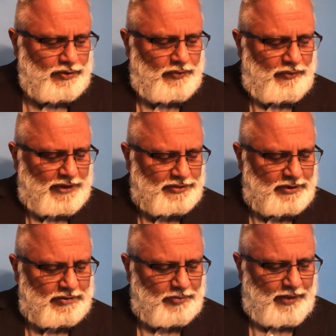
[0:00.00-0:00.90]
the rest of
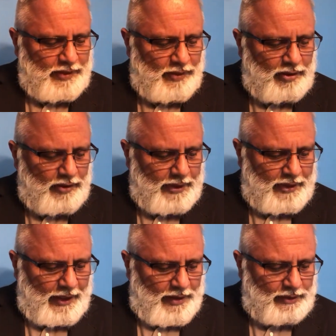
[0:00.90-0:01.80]
this prayer all the way
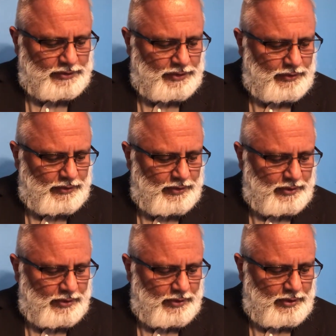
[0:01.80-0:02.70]
down to,
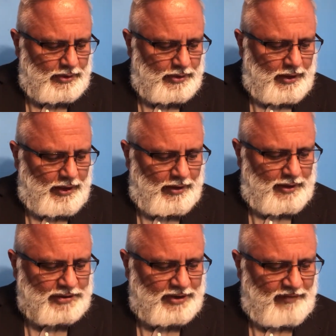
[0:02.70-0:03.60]
uh,
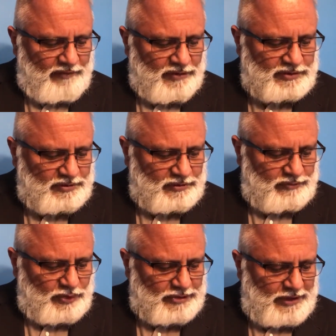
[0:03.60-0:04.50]
let's say, verse
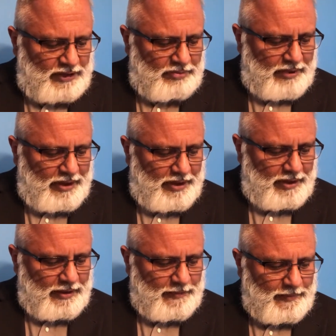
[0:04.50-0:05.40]
14b.
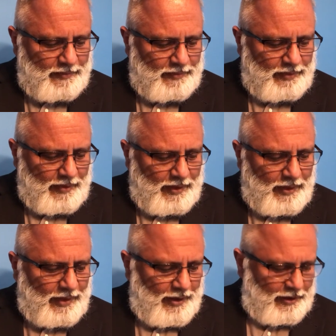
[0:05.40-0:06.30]

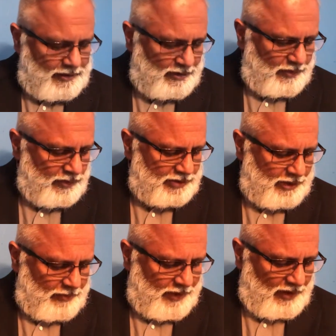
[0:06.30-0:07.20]
So we're going to
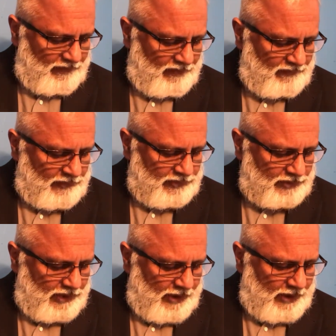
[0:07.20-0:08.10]
skip down from verse
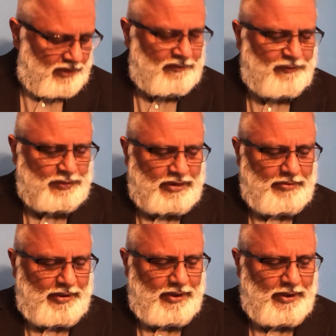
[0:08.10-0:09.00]
9 to
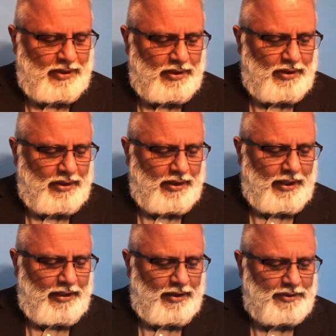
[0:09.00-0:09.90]
14b,
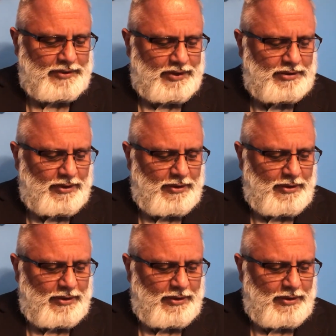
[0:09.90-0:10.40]
and there he says,